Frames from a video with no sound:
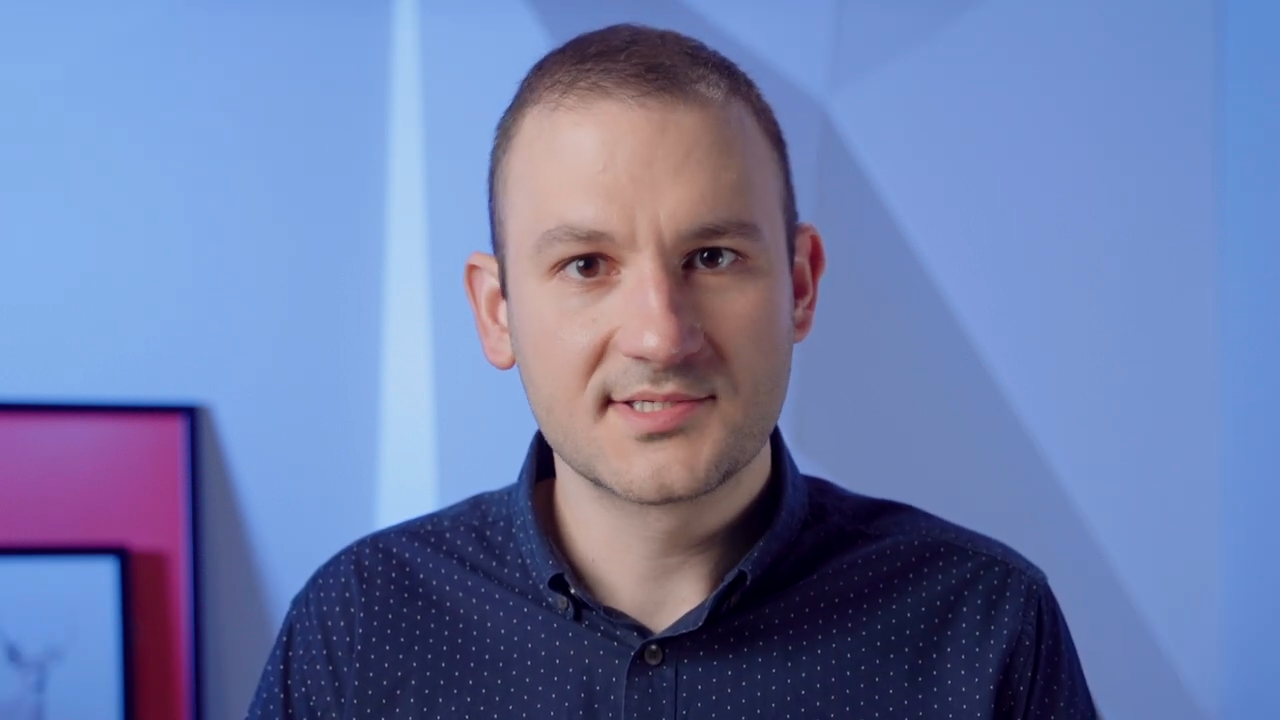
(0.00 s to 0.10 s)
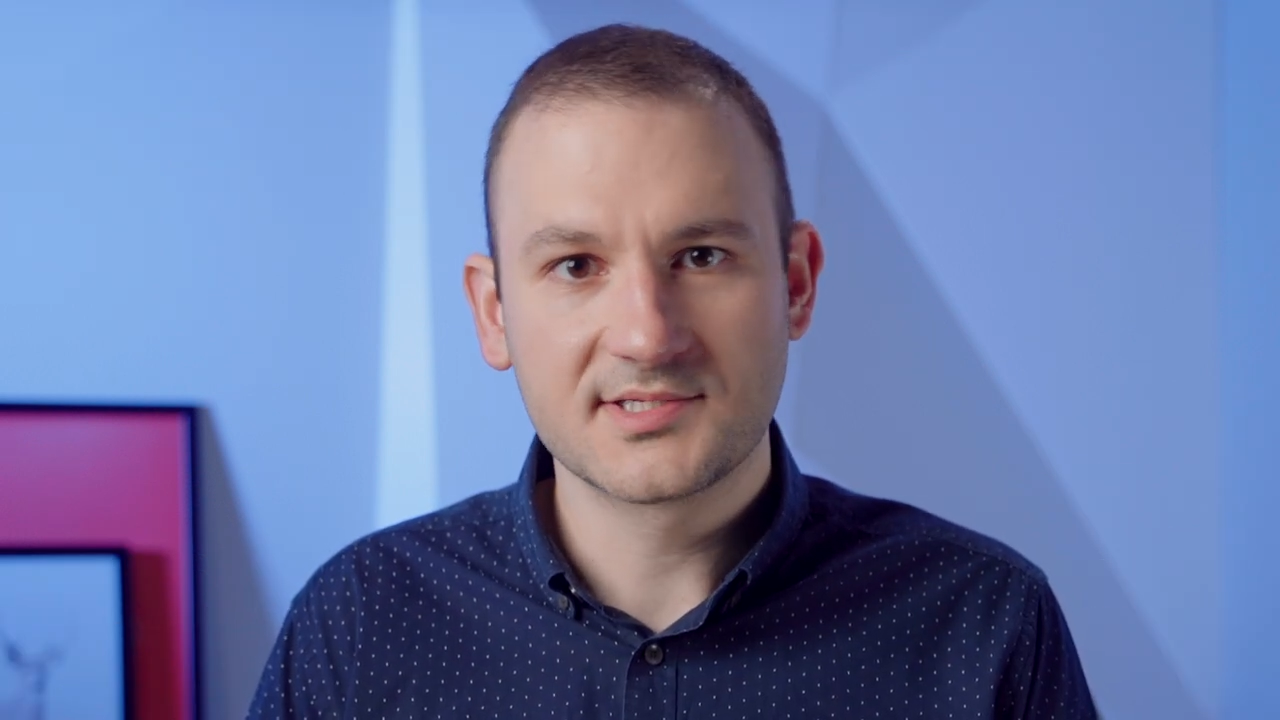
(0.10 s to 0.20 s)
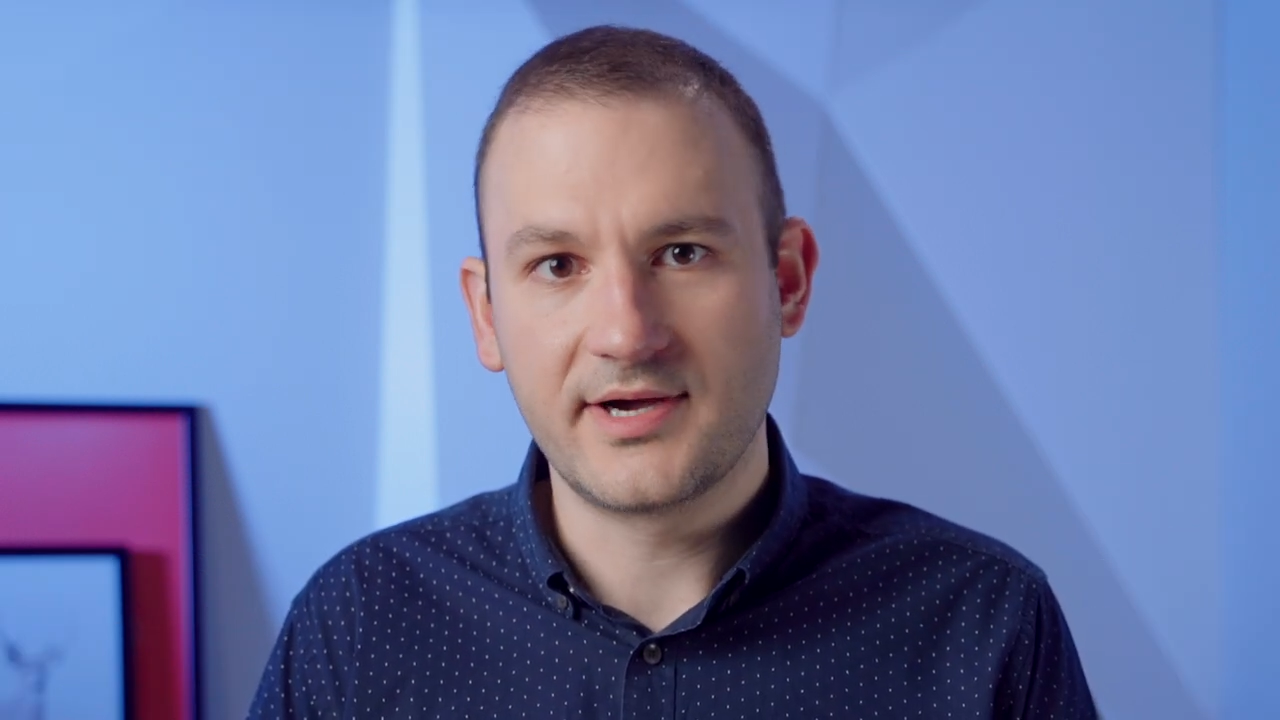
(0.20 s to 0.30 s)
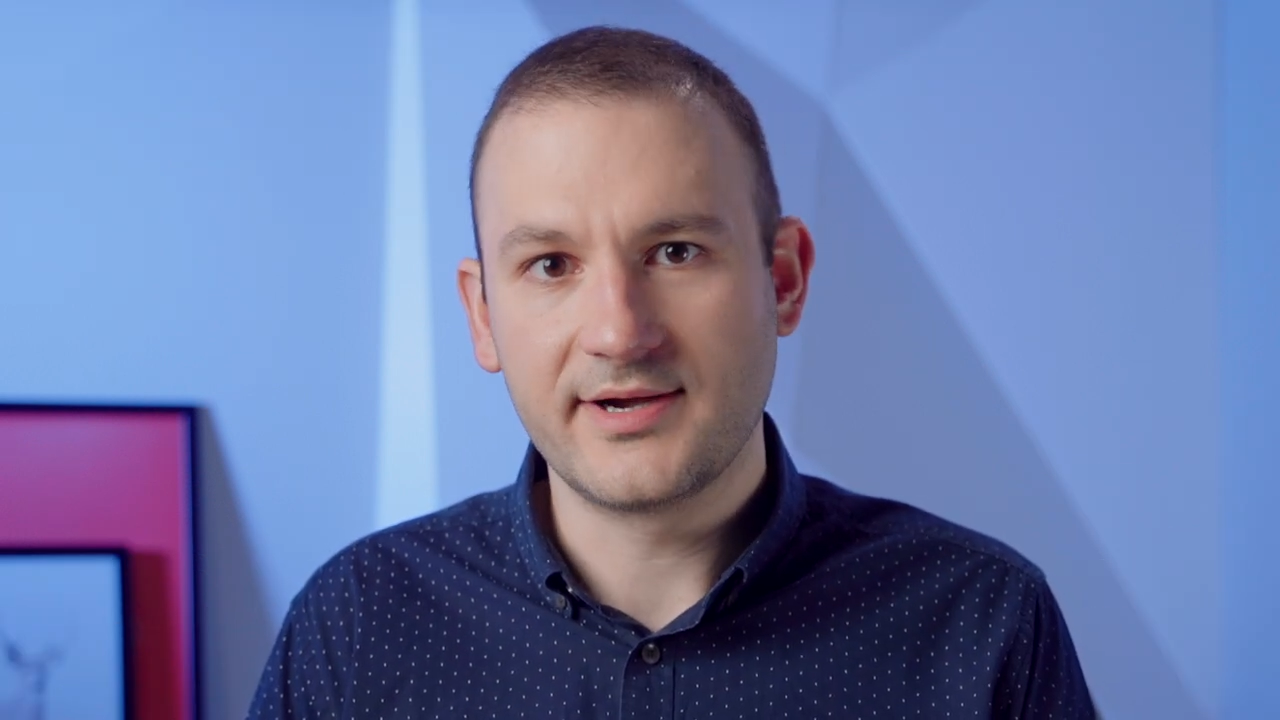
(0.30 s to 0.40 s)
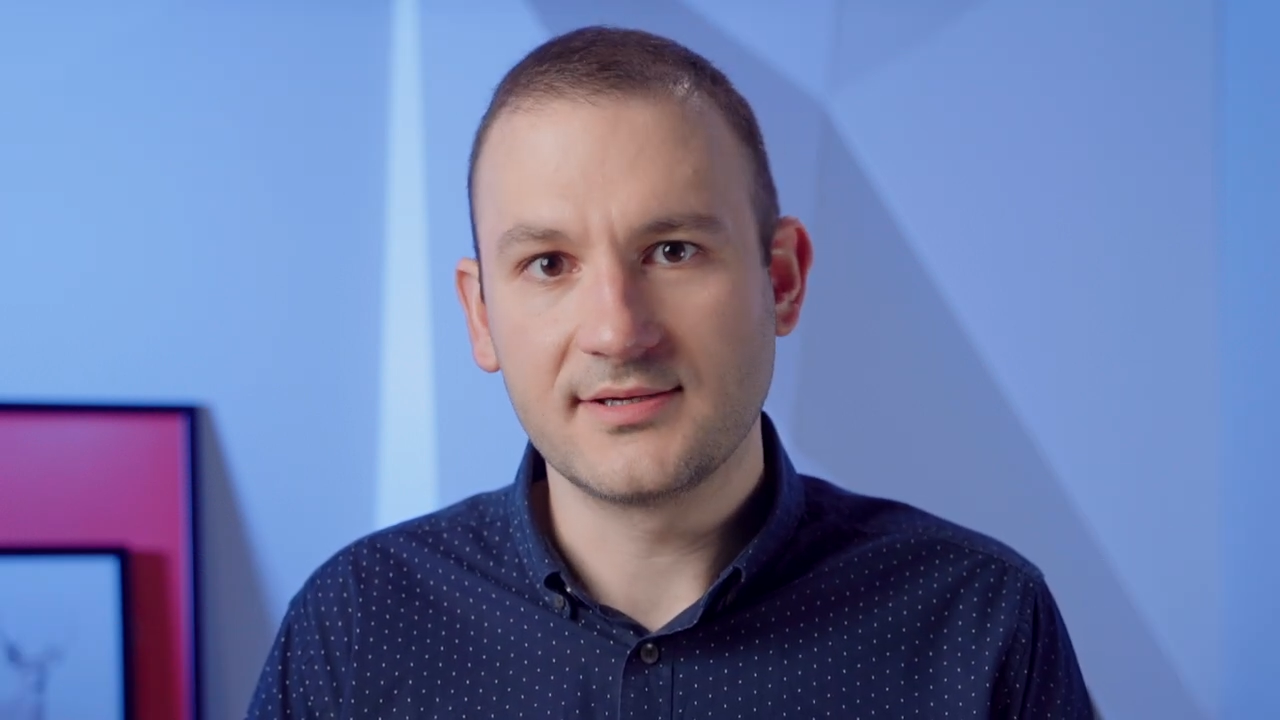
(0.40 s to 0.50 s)

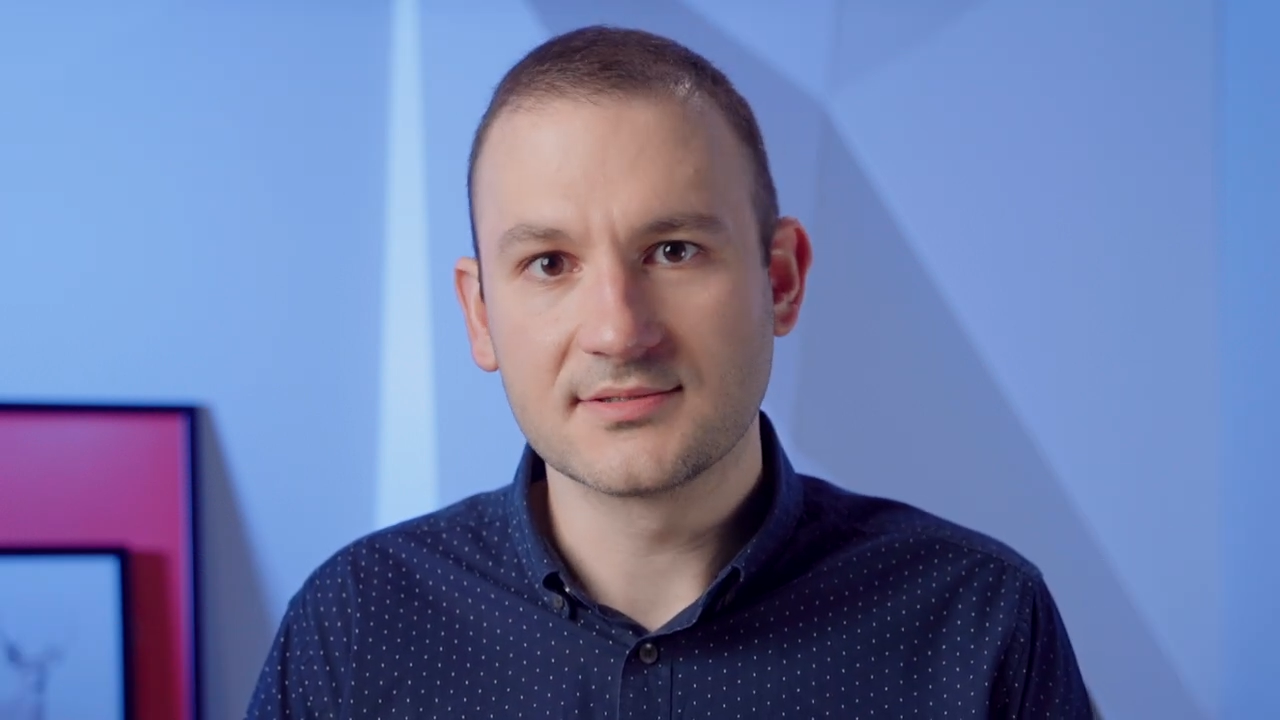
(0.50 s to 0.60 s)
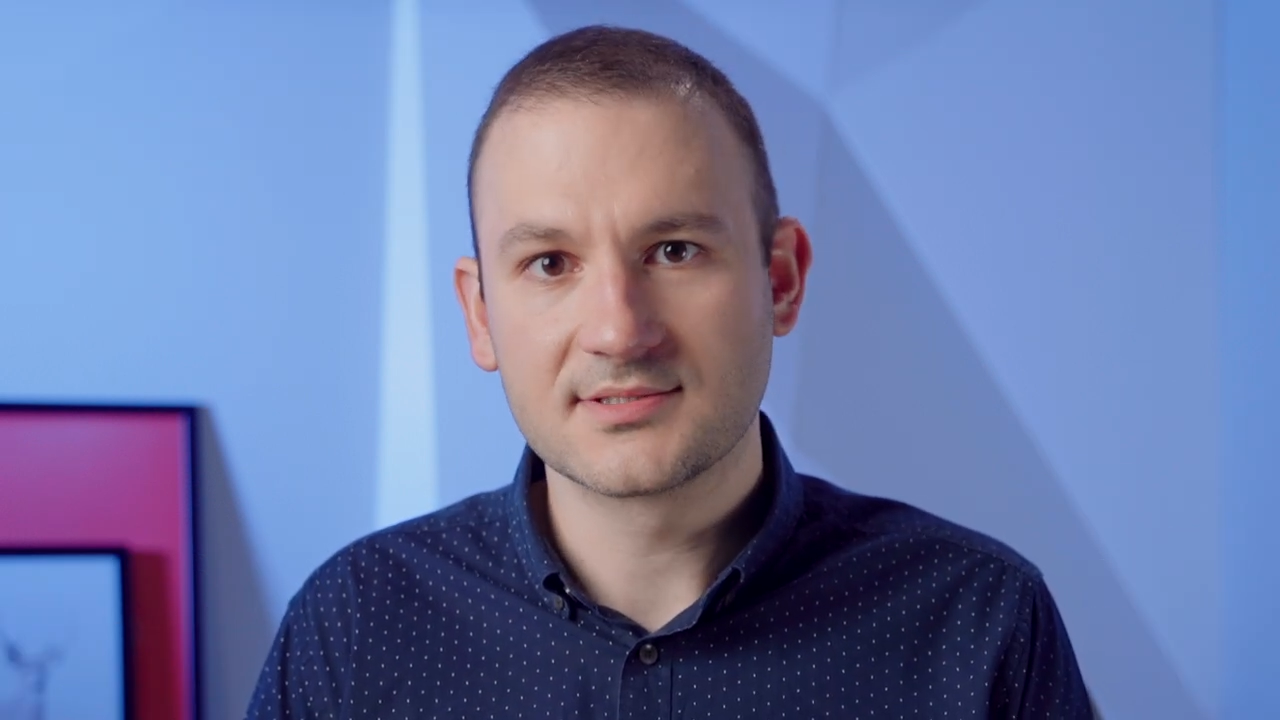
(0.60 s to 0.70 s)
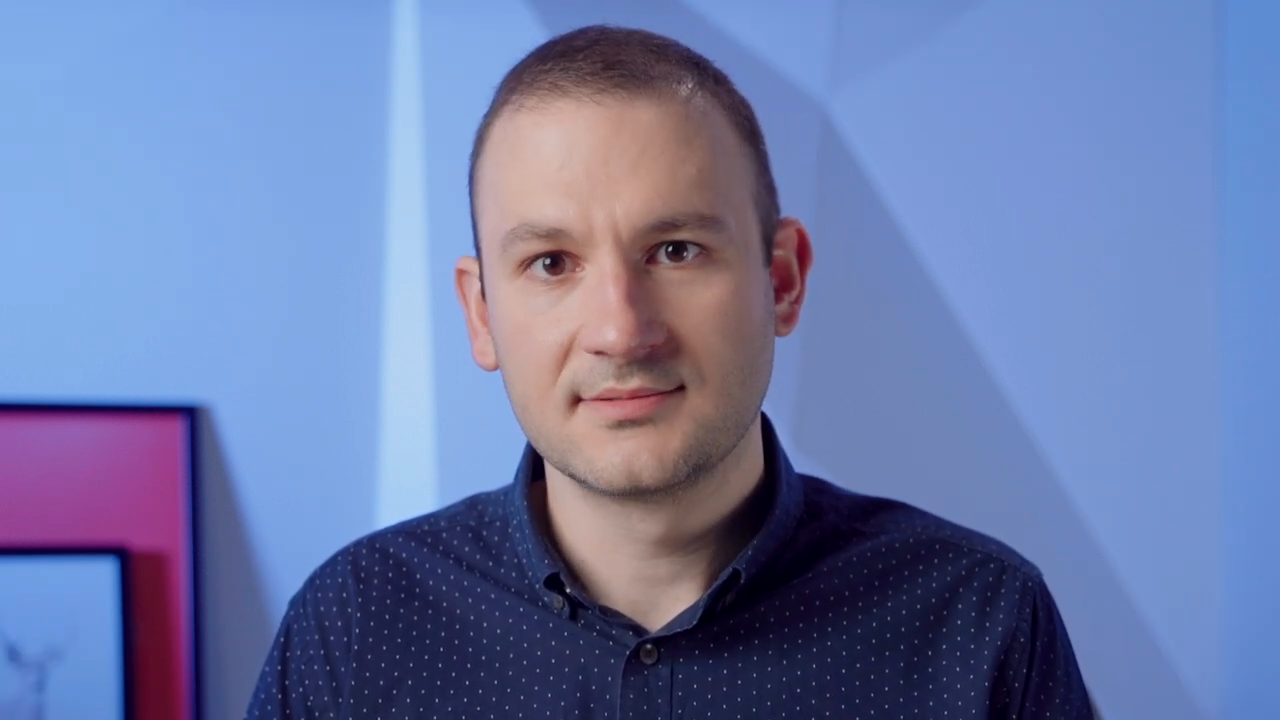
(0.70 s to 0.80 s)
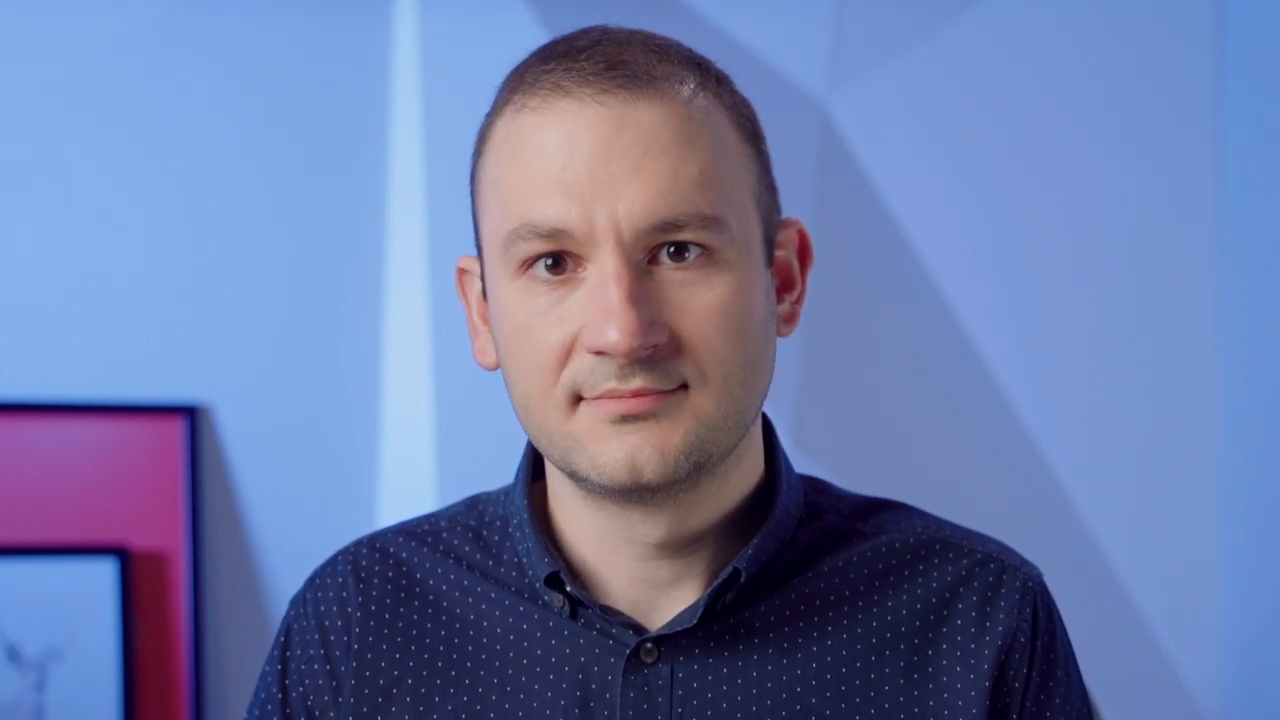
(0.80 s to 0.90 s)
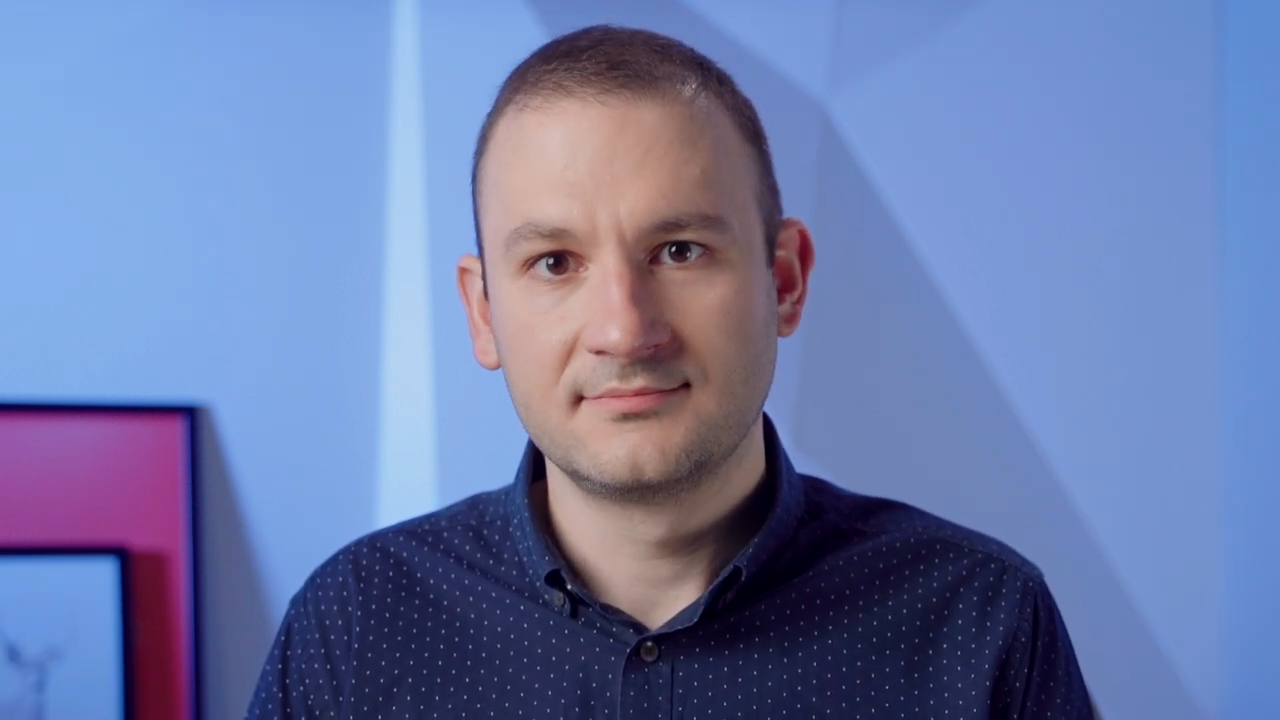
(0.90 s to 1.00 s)
styles,